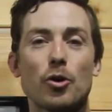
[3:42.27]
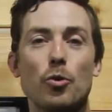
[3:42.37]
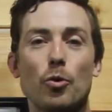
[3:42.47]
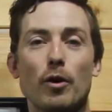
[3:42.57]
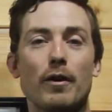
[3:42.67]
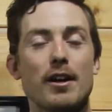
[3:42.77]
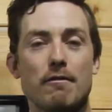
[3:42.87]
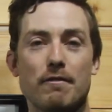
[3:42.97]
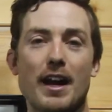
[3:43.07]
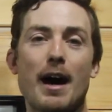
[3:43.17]
cool
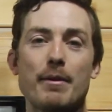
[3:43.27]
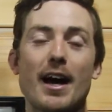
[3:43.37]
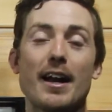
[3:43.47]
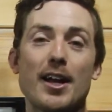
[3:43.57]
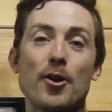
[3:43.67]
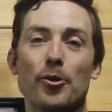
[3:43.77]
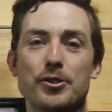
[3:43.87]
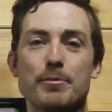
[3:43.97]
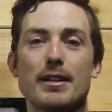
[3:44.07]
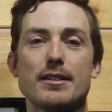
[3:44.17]
phenomenon in
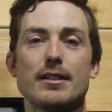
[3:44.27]
ultimate.